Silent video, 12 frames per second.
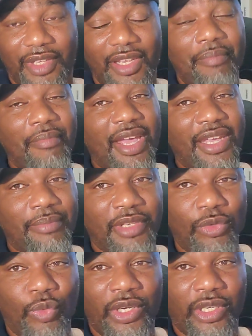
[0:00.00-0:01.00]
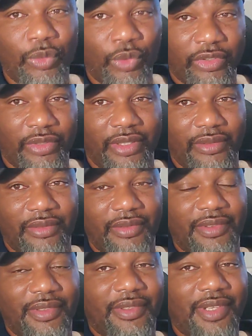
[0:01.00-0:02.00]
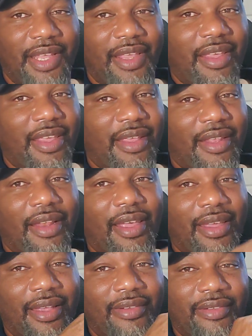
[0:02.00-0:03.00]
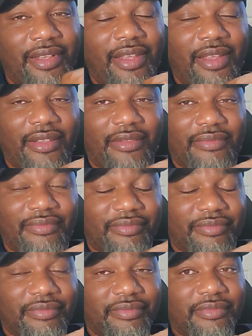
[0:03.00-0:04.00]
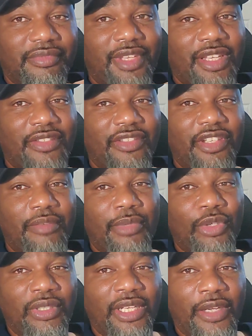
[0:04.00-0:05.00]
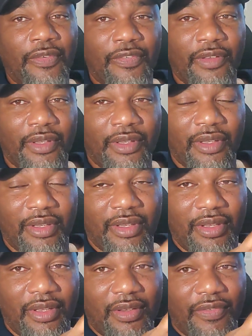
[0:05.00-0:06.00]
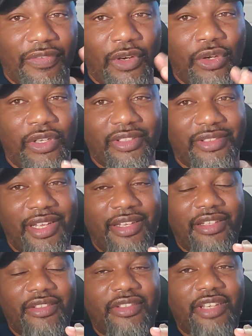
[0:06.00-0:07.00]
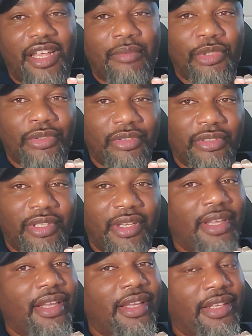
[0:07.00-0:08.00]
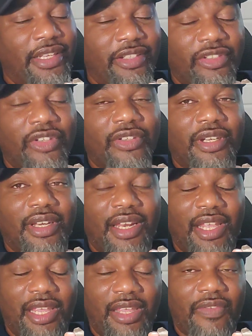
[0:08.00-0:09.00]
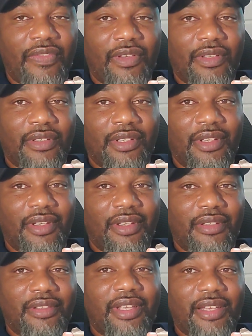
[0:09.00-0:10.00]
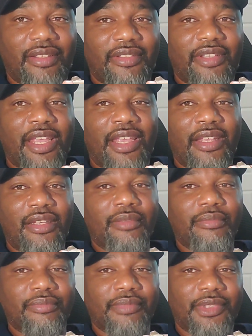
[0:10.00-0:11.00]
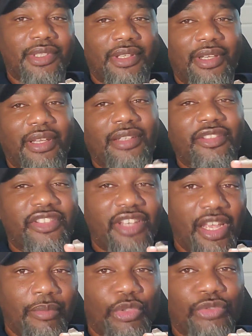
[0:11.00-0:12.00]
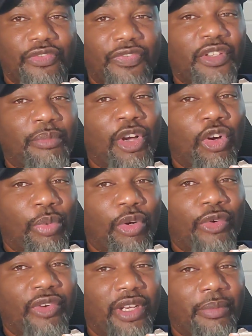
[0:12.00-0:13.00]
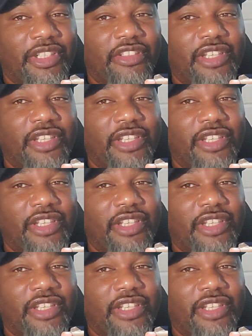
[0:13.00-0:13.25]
It might be well worth it. And like I said, Jimbo left Florida State in shambles, and he's going to leave Texas A&M in shambles, football program in